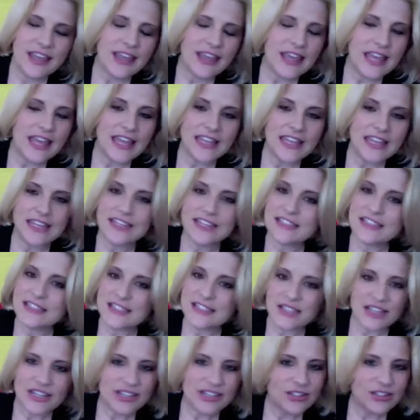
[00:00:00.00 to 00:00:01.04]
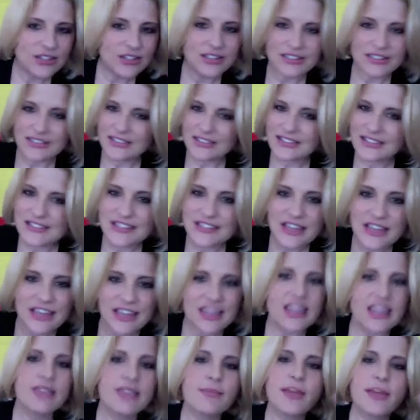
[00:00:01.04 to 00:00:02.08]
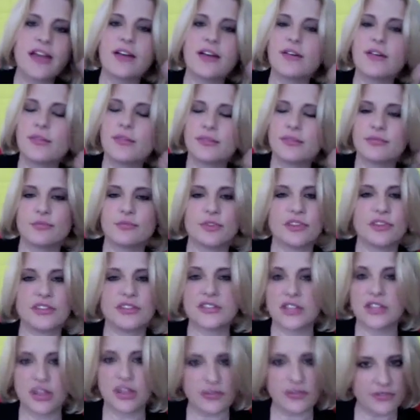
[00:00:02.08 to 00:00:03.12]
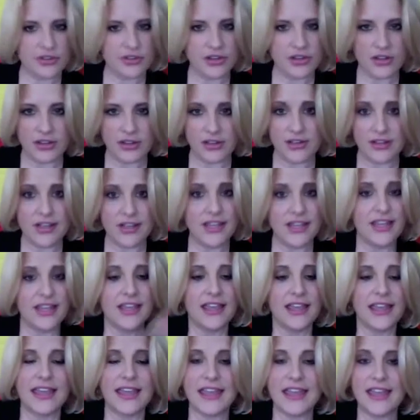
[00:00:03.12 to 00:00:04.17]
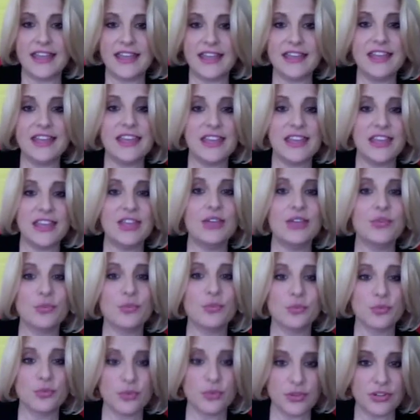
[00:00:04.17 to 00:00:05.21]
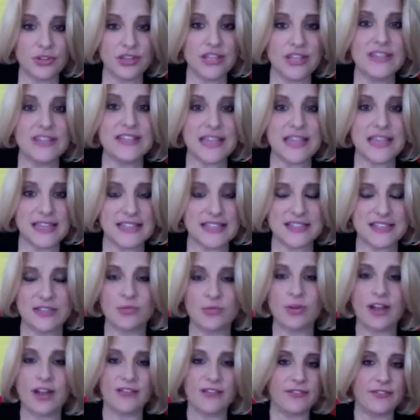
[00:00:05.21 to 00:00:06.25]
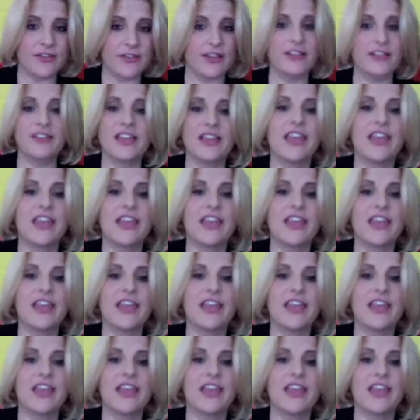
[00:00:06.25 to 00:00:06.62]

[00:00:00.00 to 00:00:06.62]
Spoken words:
And this guy came out with his gloves on, and he really tested Rafa.